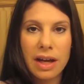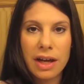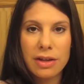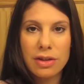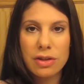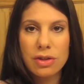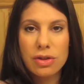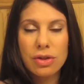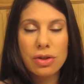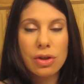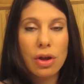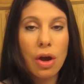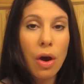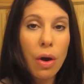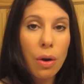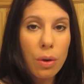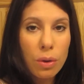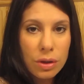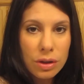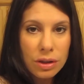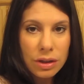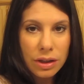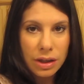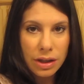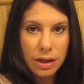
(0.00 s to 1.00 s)
I
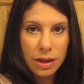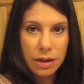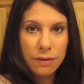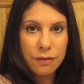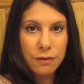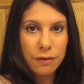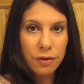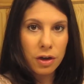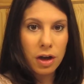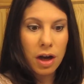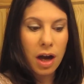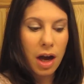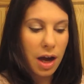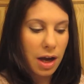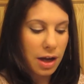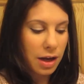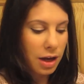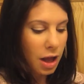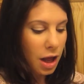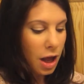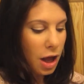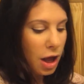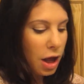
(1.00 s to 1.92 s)
totally forgot.